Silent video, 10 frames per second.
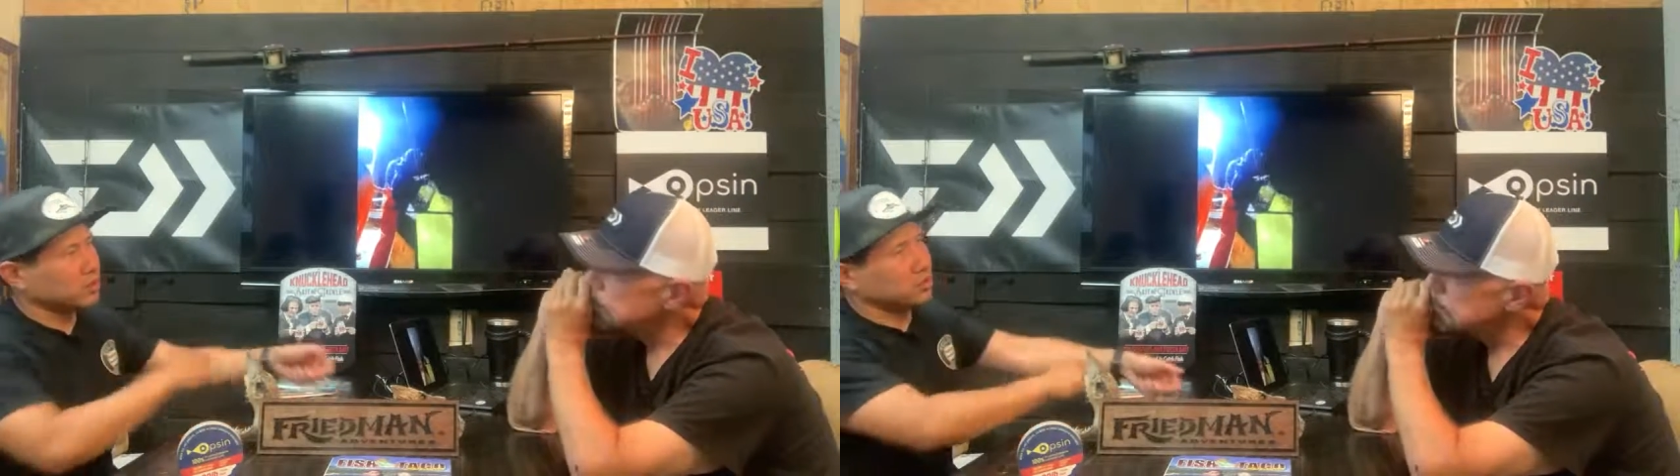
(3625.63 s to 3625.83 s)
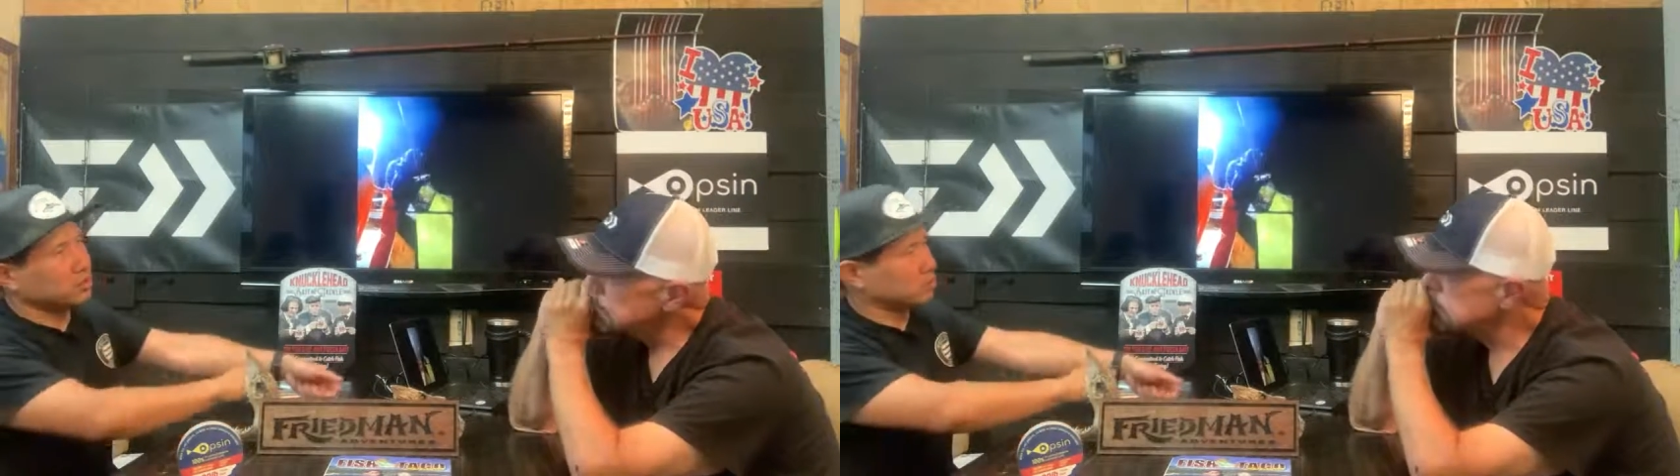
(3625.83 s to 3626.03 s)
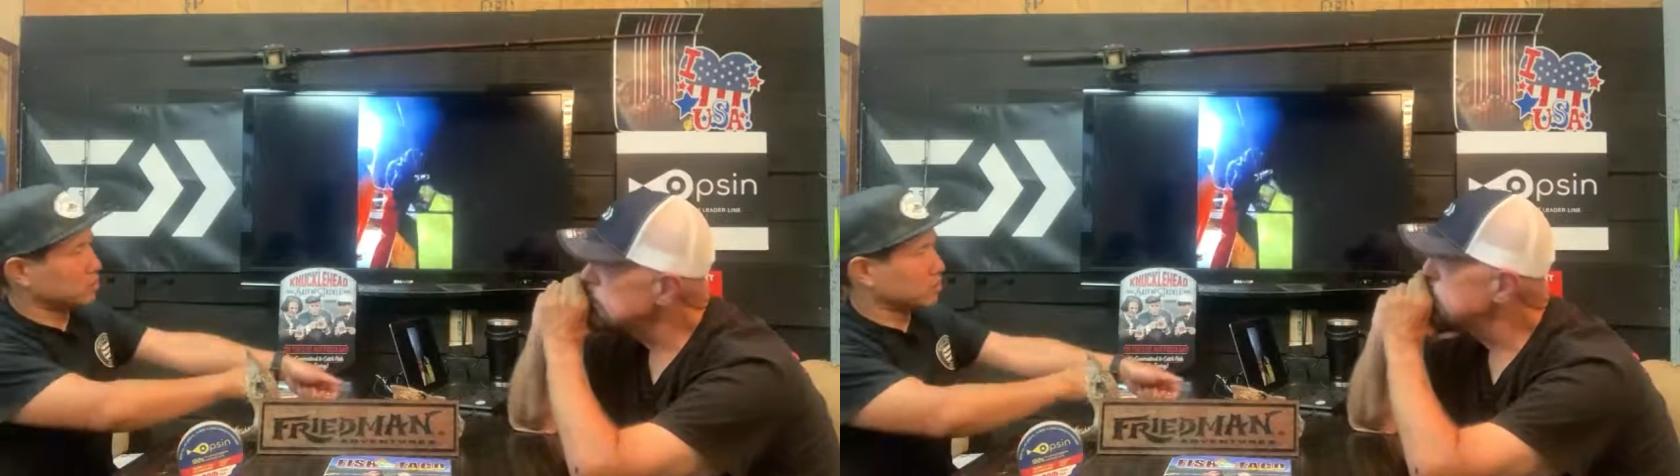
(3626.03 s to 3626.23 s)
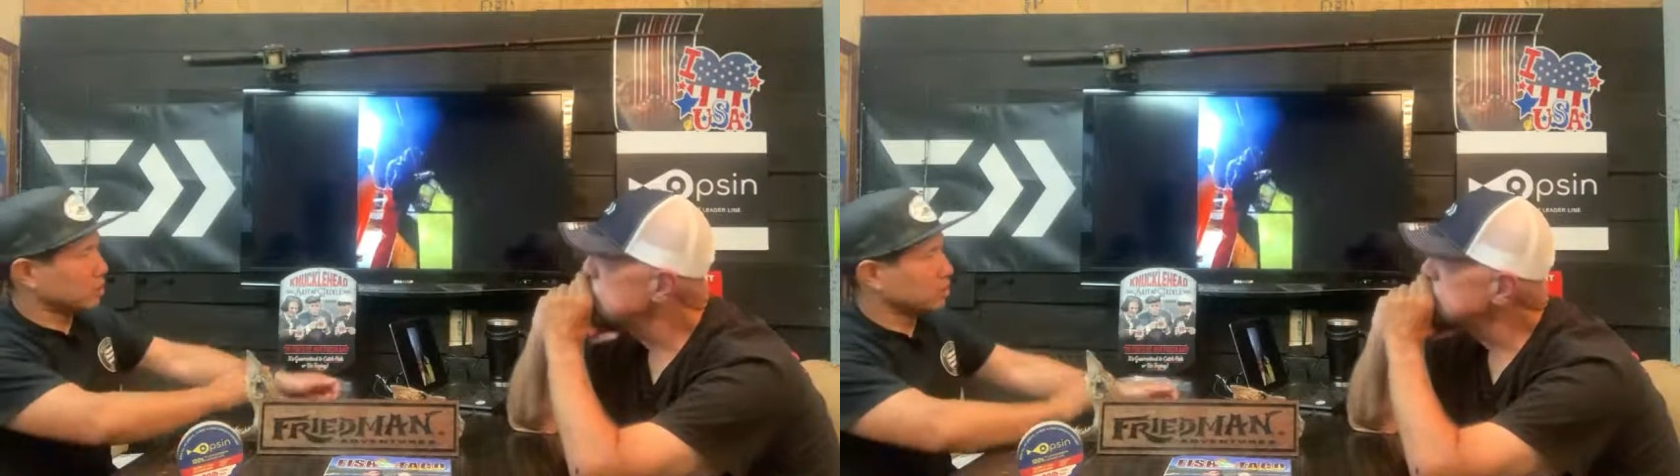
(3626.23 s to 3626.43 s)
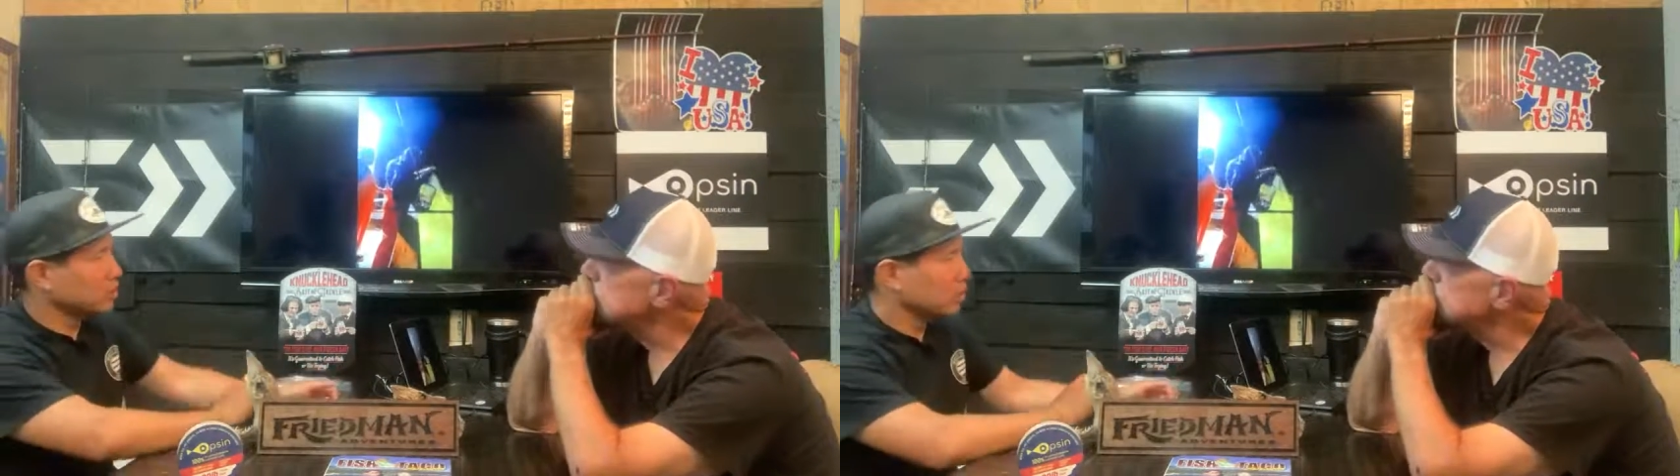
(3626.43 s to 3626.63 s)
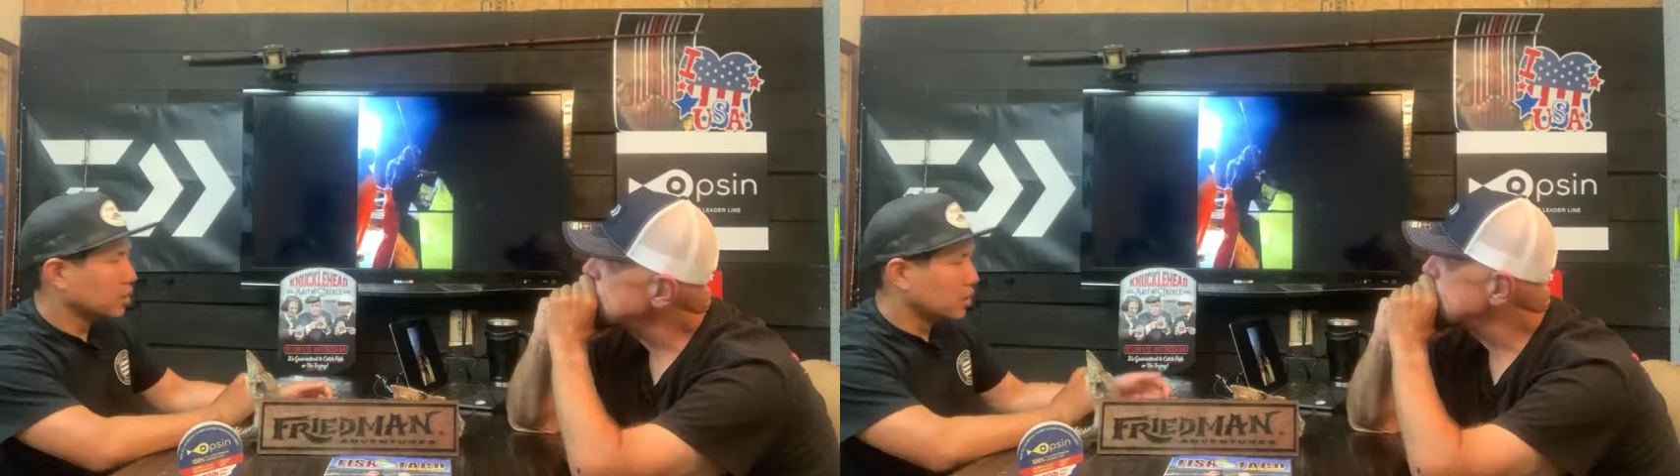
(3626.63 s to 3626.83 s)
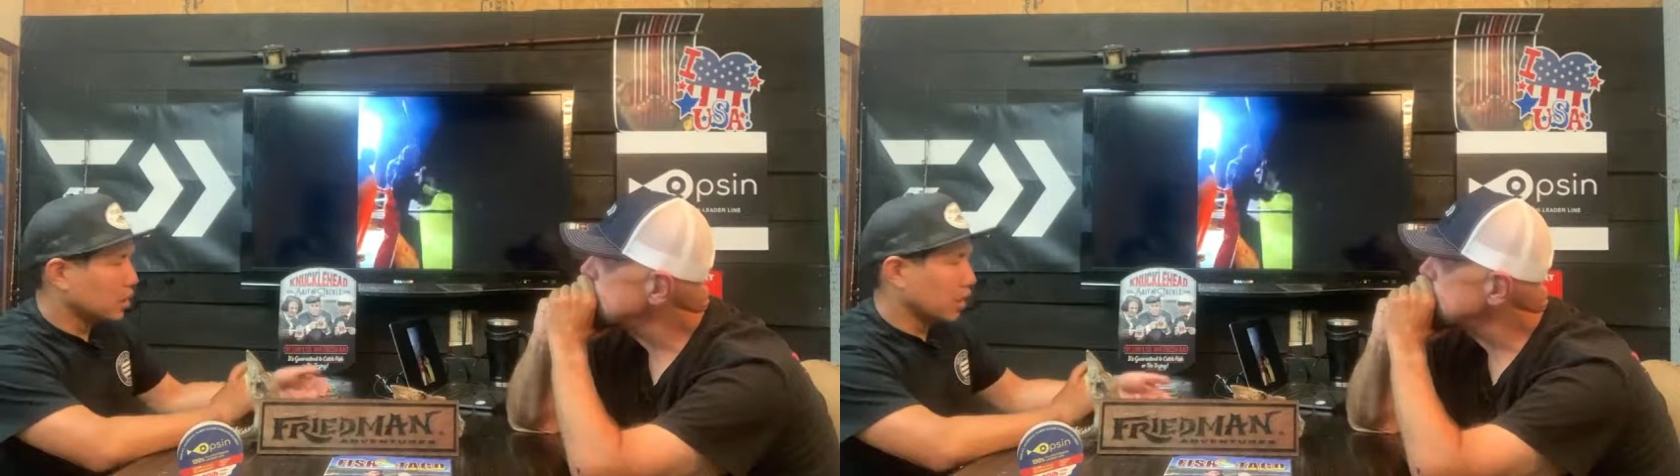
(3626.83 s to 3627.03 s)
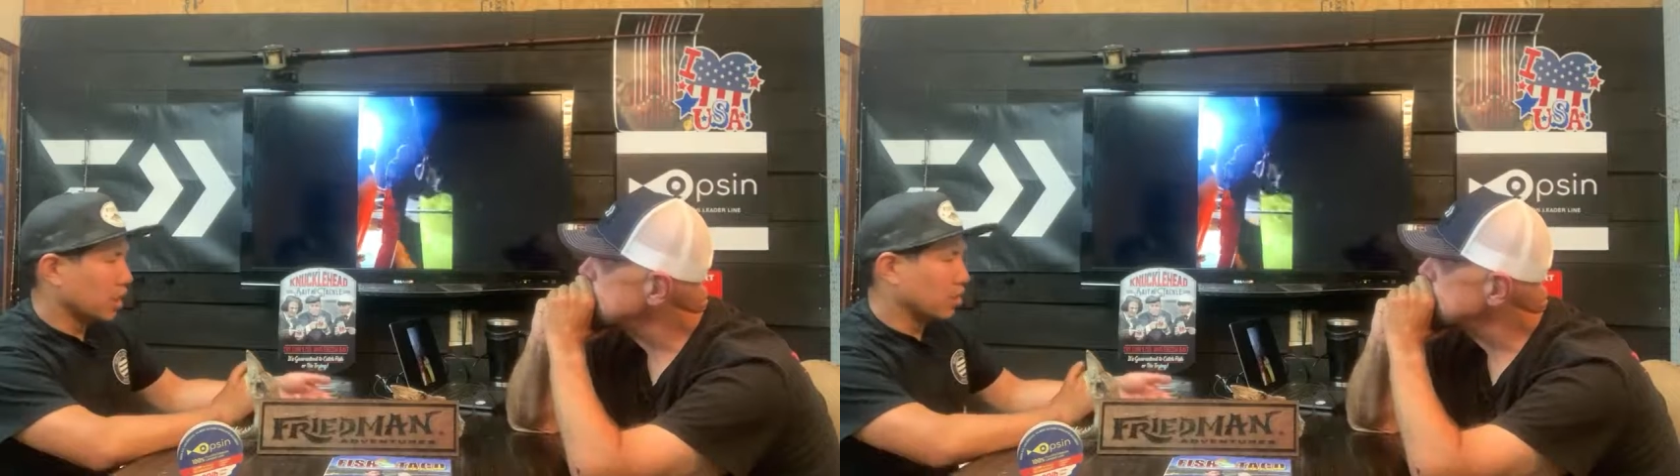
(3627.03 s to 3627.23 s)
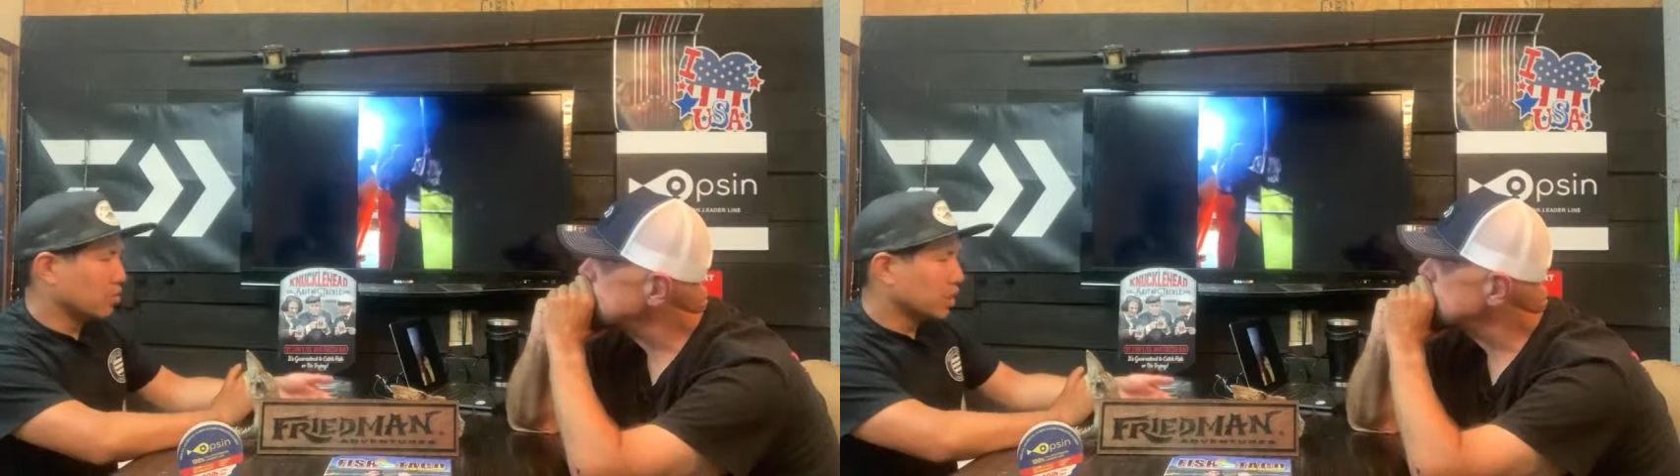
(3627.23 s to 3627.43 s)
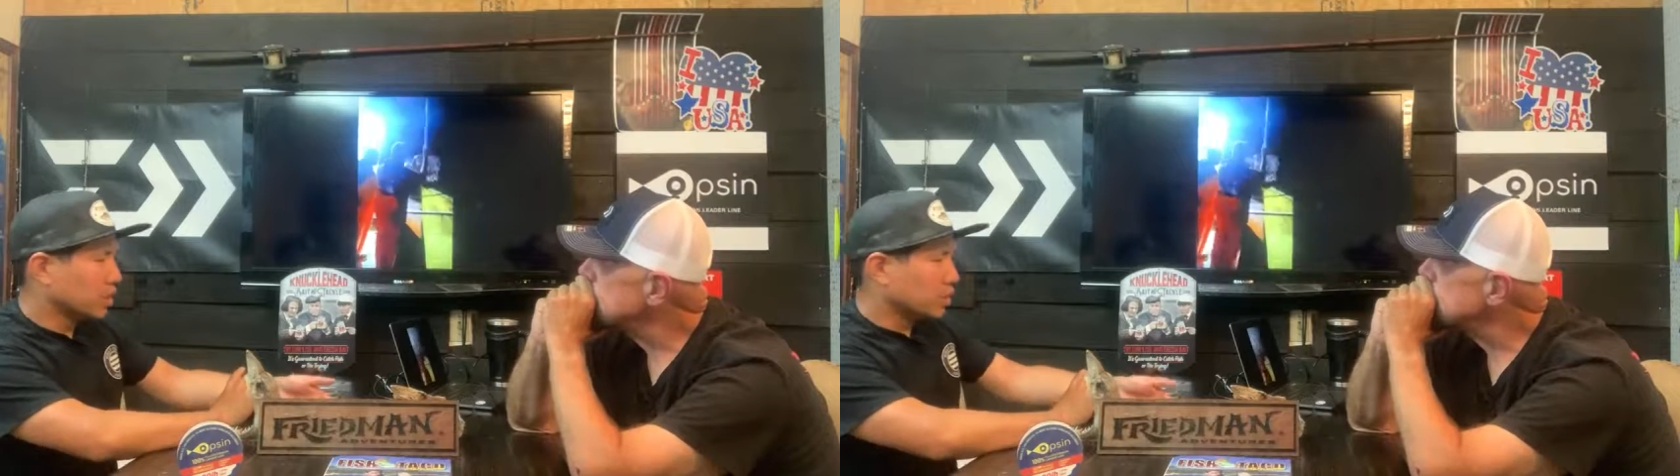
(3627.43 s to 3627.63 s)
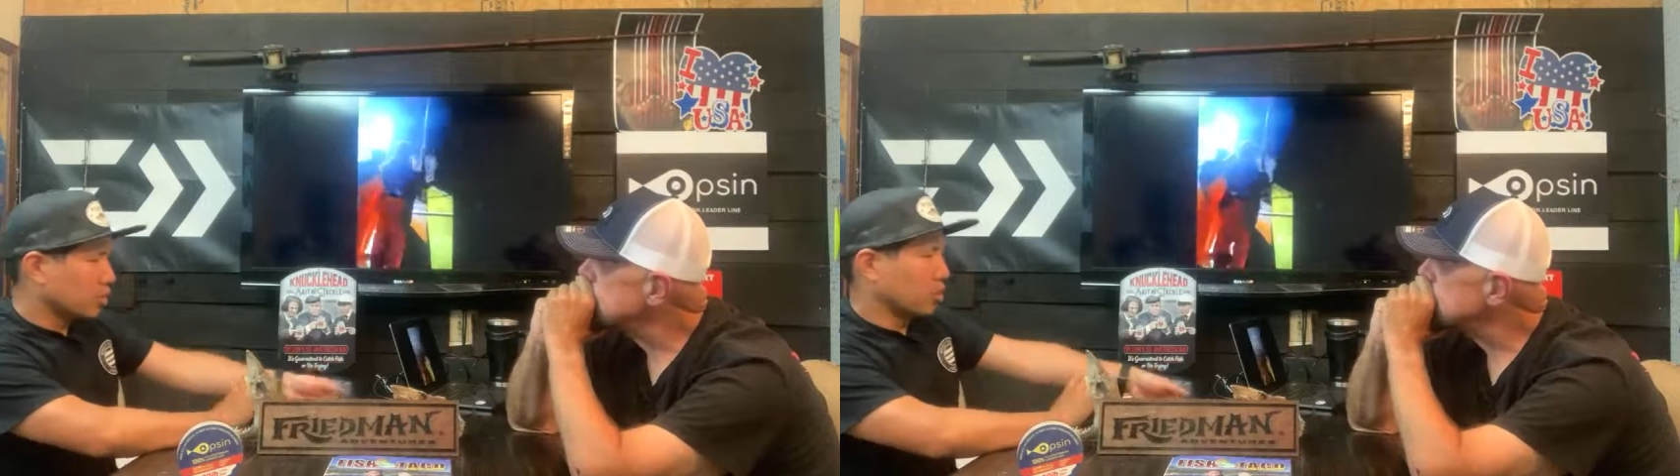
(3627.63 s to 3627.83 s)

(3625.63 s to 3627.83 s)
too. So, you